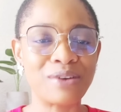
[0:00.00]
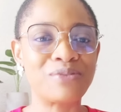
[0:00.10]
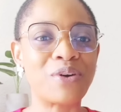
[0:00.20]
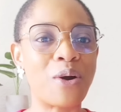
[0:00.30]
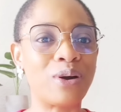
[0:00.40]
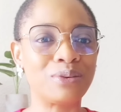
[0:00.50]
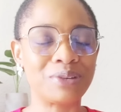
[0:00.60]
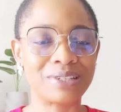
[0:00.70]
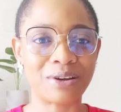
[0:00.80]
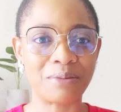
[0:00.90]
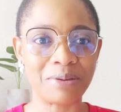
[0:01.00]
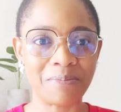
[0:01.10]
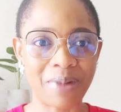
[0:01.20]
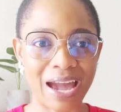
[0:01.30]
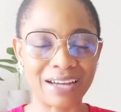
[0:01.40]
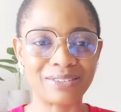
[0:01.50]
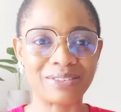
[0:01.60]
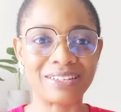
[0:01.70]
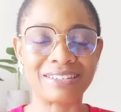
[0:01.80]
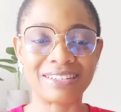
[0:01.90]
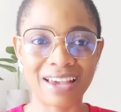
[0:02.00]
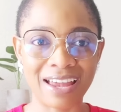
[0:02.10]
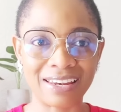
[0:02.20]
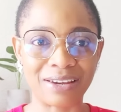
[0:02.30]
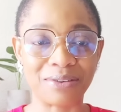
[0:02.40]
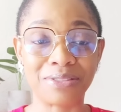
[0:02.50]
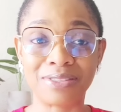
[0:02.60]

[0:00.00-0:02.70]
for always coming back to this channel.